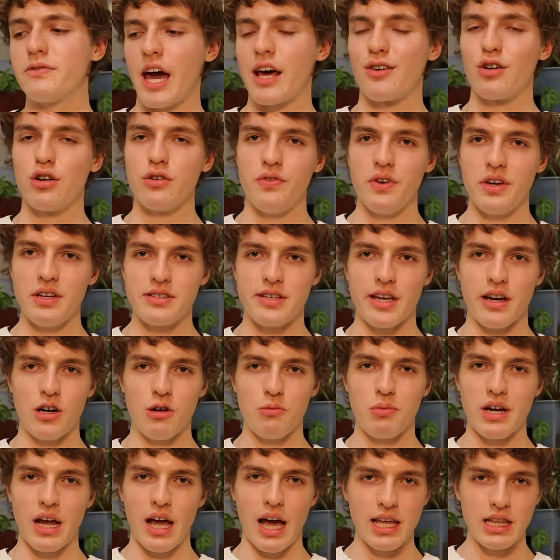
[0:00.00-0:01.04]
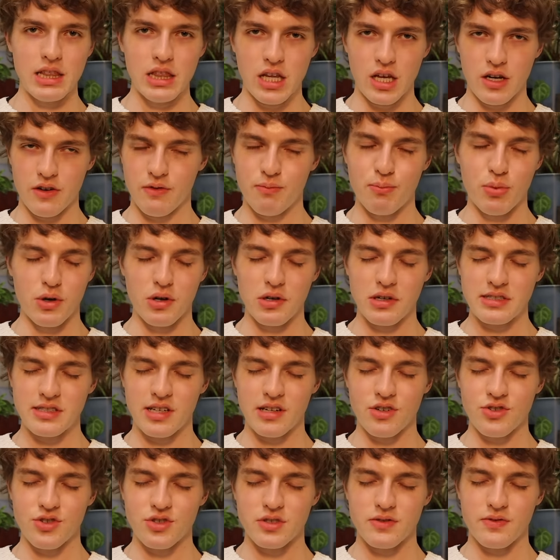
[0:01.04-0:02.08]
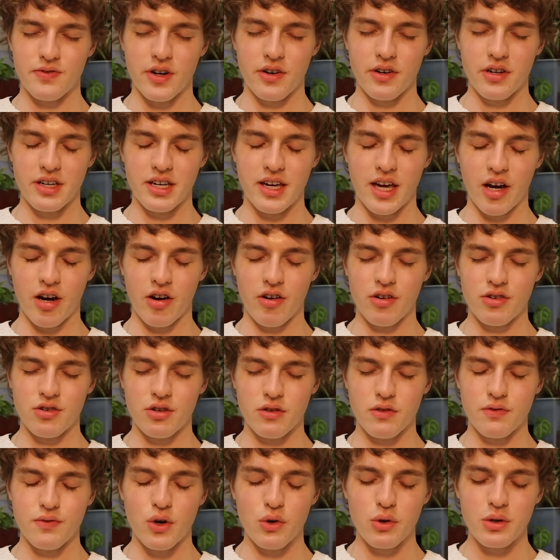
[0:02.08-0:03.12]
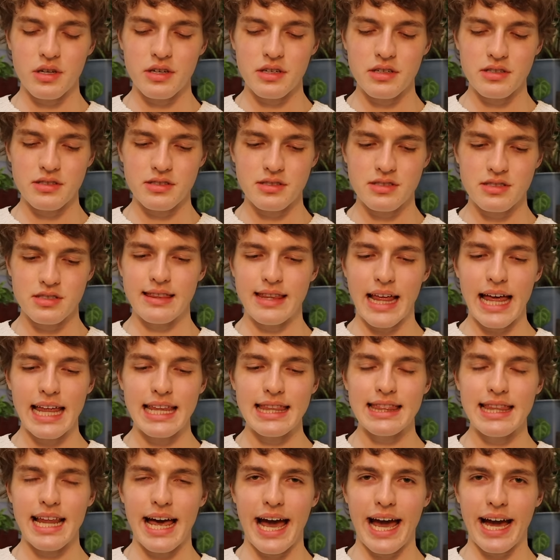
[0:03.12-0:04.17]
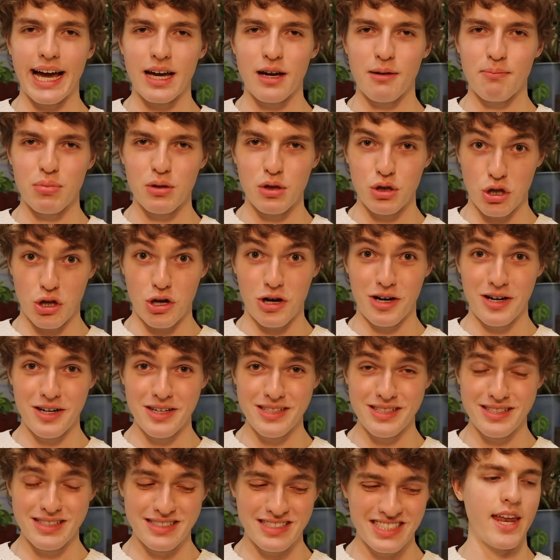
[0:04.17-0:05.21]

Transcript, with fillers: I don't know if you can tell, but I love books that are just very character focused, that lack a plot,